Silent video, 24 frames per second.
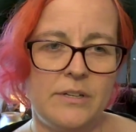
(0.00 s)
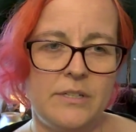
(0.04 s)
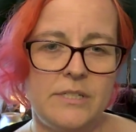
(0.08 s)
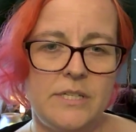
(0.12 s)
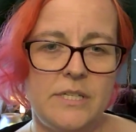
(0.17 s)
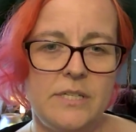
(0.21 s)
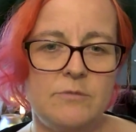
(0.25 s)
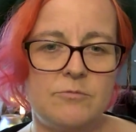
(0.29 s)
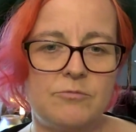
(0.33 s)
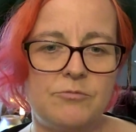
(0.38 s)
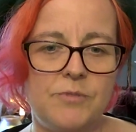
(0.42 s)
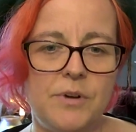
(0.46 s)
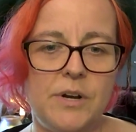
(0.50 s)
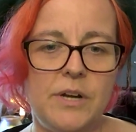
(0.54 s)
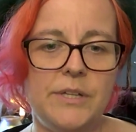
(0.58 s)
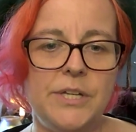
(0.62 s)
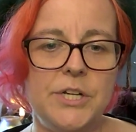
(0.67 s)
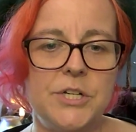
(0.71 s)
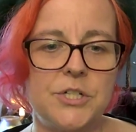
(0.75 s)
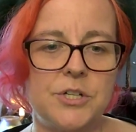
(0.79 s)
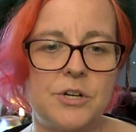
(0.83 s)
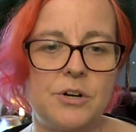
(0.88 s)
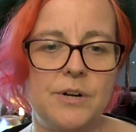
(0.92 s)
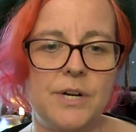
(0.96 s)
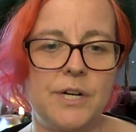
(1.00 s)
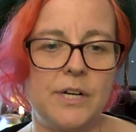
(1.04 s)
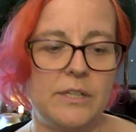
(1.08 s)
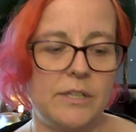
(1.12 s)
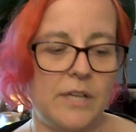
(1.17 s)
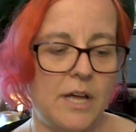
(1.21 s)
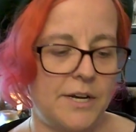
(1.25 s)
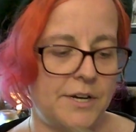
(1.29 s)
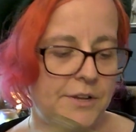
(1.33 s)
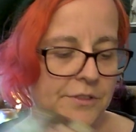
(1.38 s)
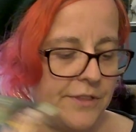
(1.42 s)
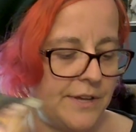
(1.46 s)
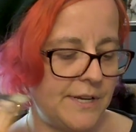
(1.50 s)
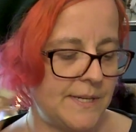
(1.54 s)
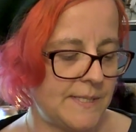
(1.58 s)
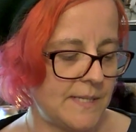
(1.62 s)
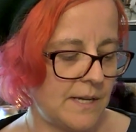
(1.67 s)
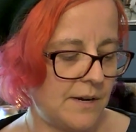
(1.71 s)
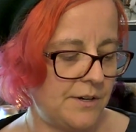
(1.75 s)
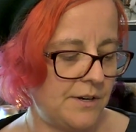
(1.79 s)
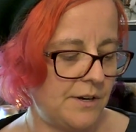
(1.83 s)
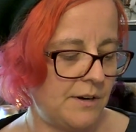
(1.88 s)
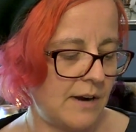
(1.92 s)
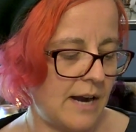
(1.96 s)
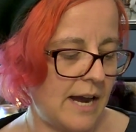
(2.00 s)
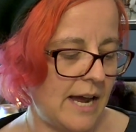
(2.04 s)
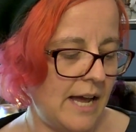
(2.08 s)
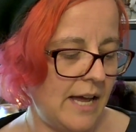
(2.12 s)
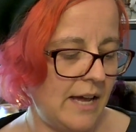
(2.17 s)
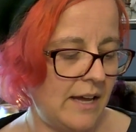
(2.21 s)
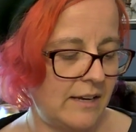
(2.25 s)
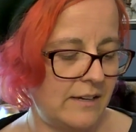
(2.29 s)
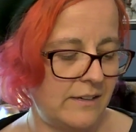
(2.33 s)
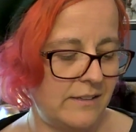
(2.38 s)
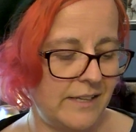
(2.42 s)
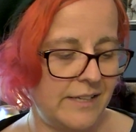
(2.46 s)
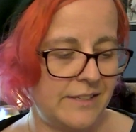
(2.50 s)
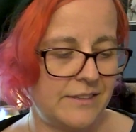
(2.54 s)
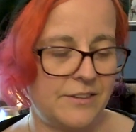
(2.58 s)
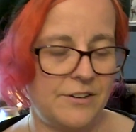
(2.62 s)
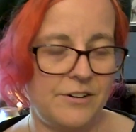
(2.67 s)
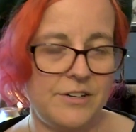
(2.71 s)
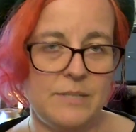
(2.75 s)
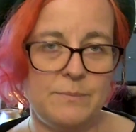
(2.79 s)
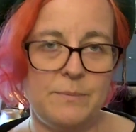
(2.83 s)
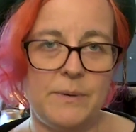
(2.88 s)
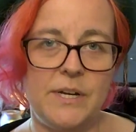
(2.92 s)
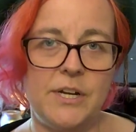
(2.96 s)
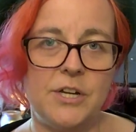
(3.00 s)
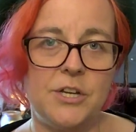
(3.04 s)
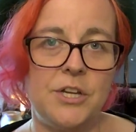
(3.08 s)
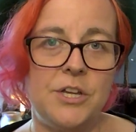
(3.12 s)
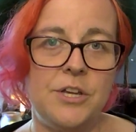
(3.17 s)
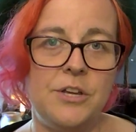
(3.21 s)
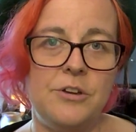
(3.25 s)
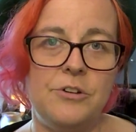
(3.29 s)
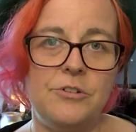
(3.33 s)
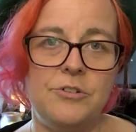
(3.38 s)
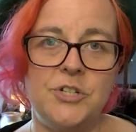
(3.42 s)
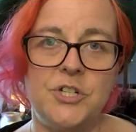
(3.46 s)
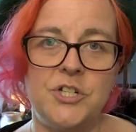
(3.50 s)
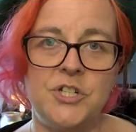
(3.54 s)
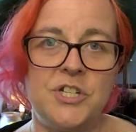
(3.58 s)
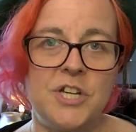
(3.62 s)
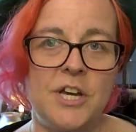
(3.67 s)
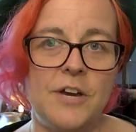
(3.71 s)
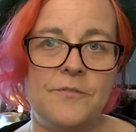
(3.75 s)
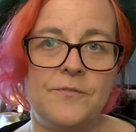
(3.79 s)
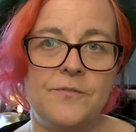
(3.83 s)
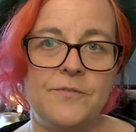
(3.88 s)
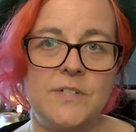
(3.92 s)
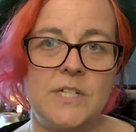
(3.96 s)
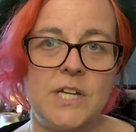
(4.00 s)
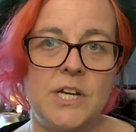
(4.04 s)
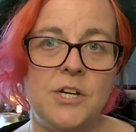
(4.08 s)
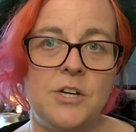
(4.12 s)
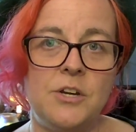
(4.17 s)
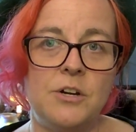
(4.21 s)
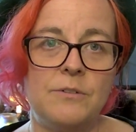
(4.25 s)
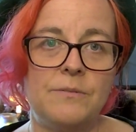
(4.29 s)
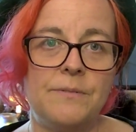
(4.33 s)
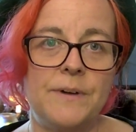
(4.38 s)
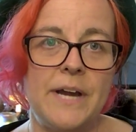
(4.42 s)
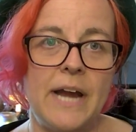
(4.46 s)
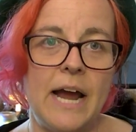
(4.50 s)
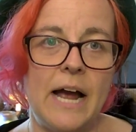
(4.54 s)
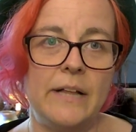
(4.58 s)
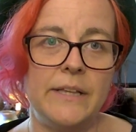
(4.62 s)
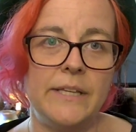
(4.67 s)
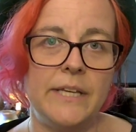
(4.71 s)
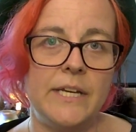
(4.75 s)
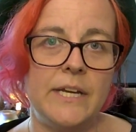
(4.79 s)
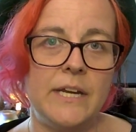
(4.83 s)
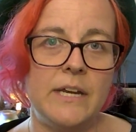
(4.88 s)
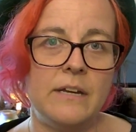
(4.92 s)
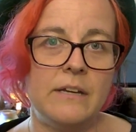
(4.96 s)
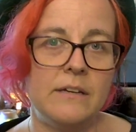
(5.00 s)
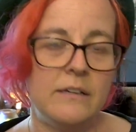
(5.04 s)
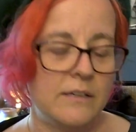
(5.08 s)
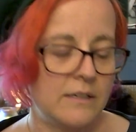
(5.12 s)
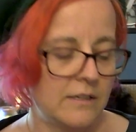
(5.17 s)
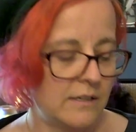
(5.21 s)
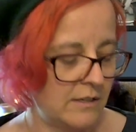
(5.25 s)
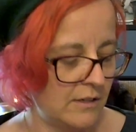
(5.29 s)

This is really turning a lot of things on your head. Like, there's been a huge shift in your reality.